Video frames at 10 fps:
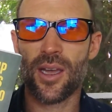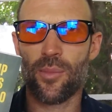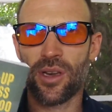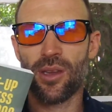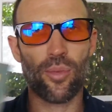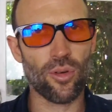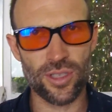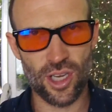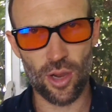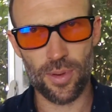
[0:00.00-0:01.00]
But in the broad
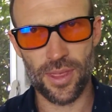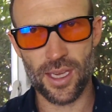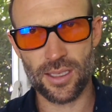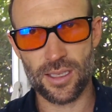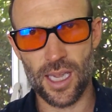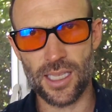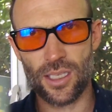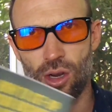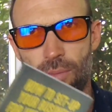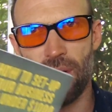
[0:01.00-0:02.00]
scope of things, it's
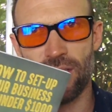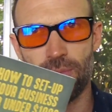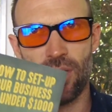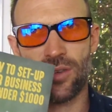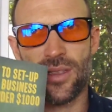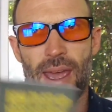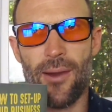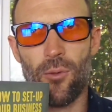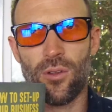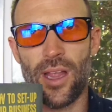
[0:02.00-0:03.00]
not much because
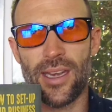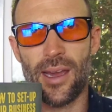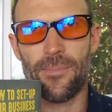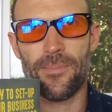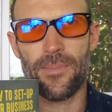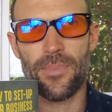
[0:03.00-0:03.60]
that will end up,